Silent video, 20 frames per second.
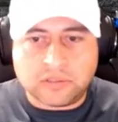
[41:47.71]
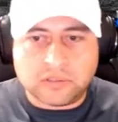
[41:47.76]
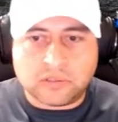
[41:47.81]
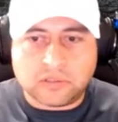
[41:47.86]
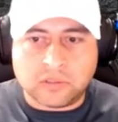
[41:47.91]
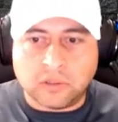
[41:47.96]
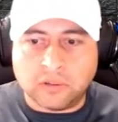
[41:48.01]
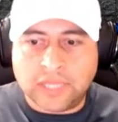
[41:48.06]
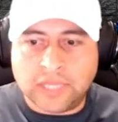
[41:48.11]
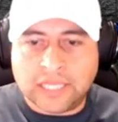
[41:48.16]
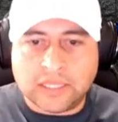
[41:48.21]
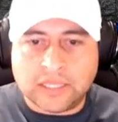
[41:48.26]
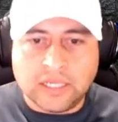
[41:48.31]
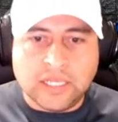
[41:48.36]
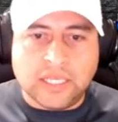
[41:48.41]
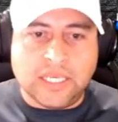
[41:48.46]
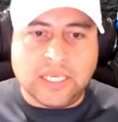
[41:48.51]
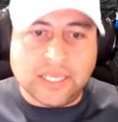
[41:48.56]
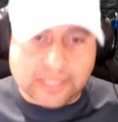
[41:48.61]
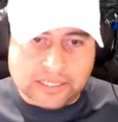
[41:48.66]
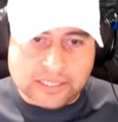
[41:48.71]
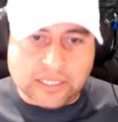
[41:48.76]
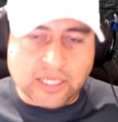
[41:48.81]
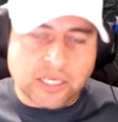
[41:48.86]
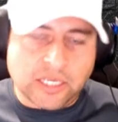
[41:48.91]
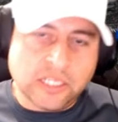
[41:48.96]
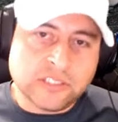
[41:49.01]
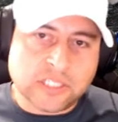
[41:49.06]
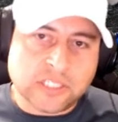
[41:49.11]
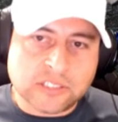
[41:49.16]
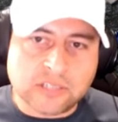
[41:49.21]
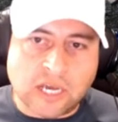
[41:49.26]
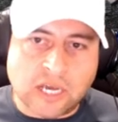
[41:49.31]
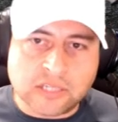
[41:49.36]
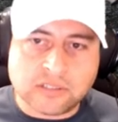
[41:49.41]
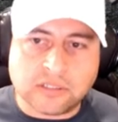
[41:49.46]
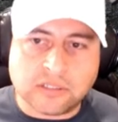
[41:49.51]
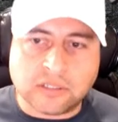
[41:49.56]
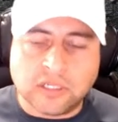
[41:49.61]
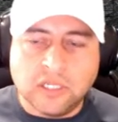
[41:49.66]
So that it is
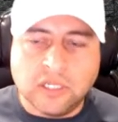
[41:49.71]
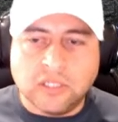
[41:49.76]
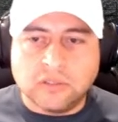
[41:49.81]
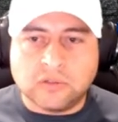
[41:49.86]
exhausting.